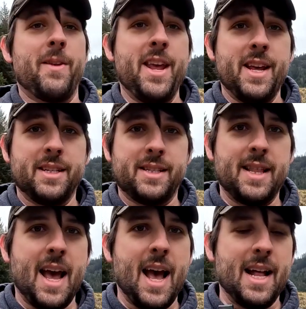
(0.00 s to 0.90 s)
is
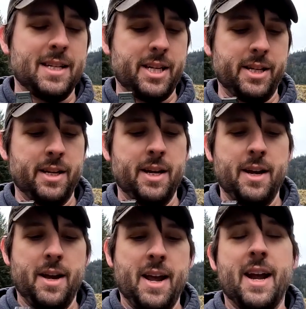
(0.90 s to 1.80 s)
that
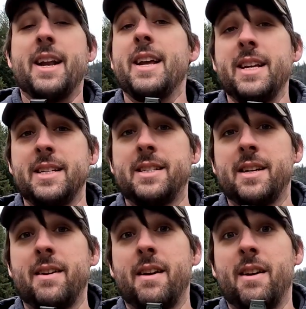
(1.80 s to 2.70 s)
it
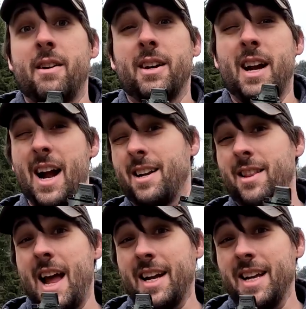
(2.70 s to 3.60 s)
is kind of
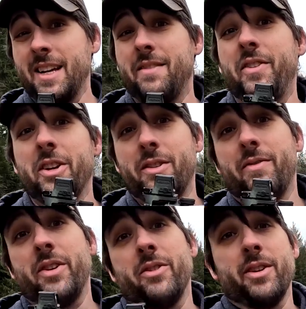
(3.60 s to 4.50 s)
lacking in field of
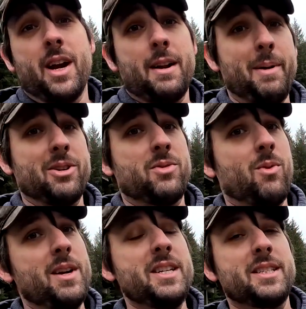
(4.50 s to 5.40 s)
view. You got about
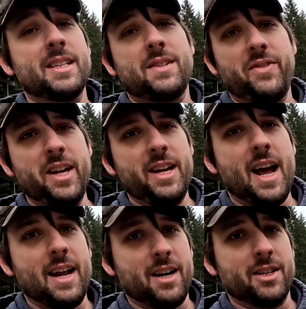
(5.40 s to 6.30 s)
26 feet
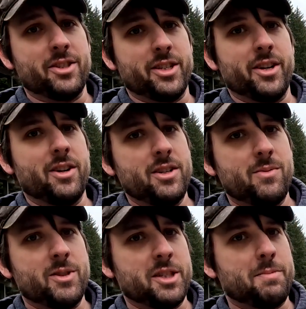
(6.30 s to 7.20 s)
at 100
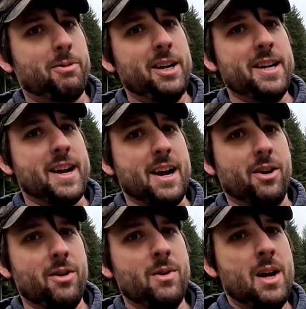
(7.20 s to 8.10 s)
yards, which is pretty
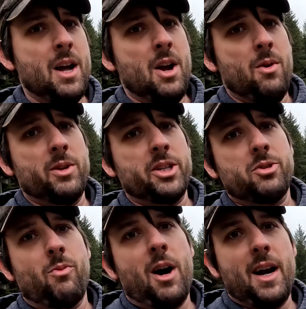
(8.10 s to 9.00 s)
narrow, which
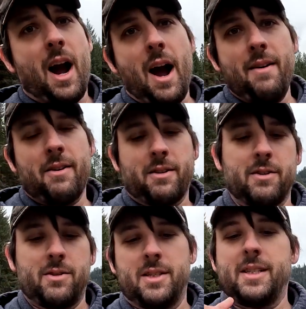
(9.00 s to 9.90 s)
is why I
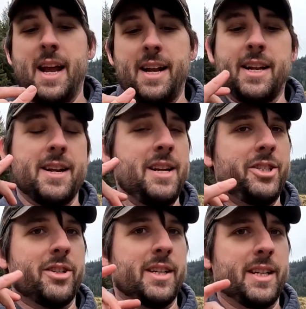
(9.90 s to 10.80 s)
said
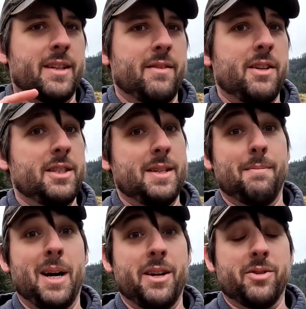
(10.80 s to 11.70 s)
initially
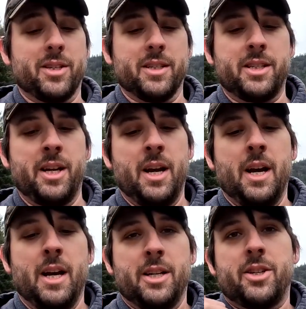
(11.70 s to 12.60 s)
symbiosis.
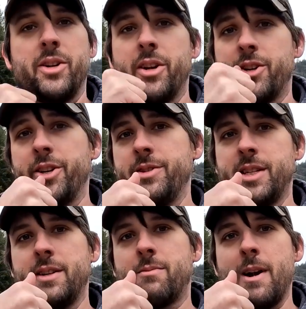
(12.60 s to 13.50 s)
So you're
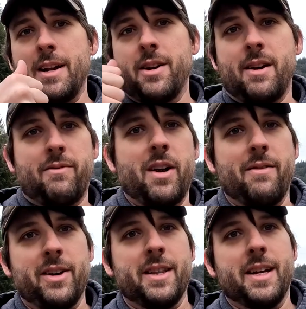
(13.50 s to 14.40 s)
using the red dot for
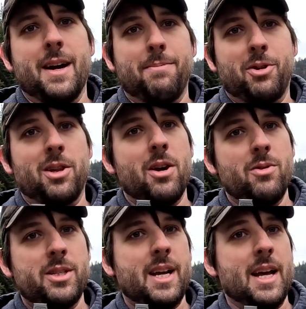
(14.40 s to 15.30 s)
everything up
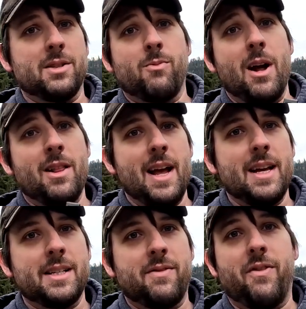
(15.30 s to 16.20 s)
close as well
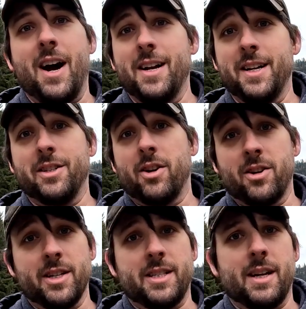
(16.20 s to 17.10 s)
as finding
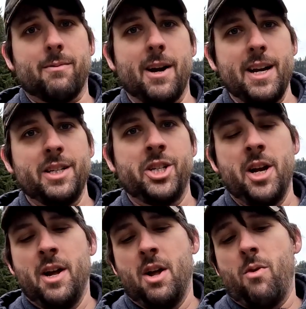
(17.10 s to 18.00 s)
targets at range.
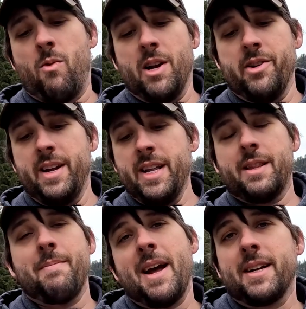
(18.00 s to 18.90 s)
When you need
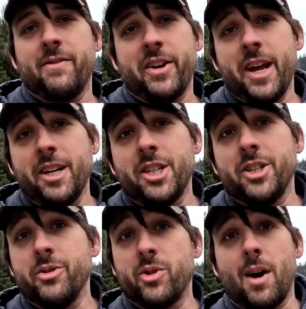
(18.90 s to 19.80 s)
the magnification,
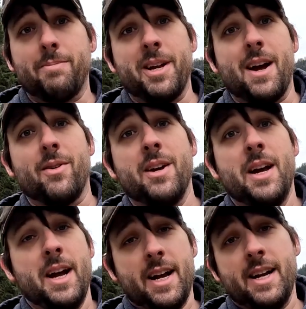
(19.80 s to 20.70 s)
you drop down.
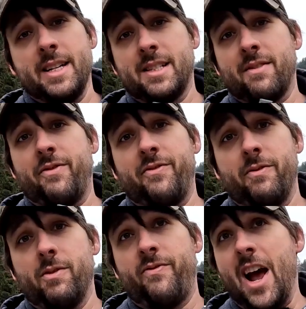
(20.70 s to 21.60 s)
It is the
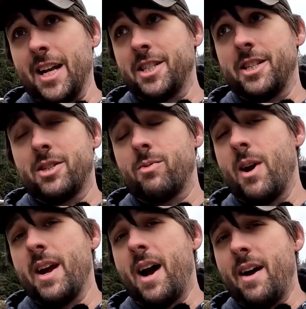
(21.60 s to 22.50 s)
fastest
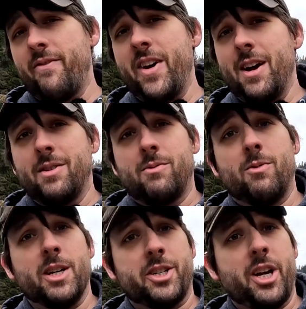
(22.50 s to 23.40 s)
way I've found,
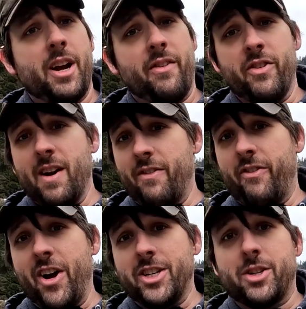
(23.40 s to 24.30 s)
which if you have a
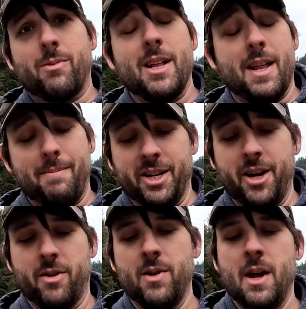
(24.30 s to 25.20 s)
faster way, let me
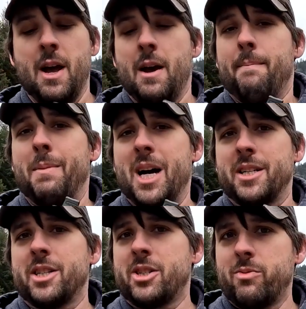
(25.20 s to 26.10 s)
know.
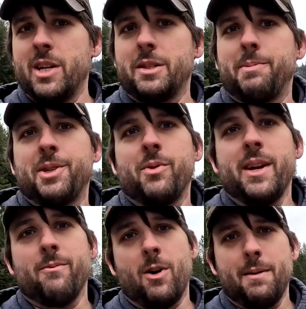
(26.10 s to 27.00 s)
But to switch
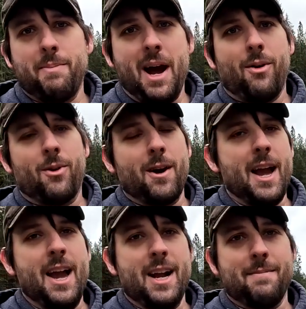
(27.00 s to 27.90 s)
between 1 power
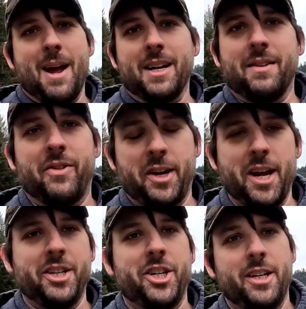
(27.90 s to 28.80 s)
and
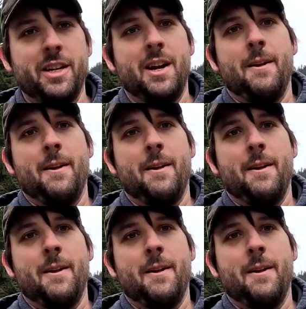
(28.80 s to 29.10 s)
magnification,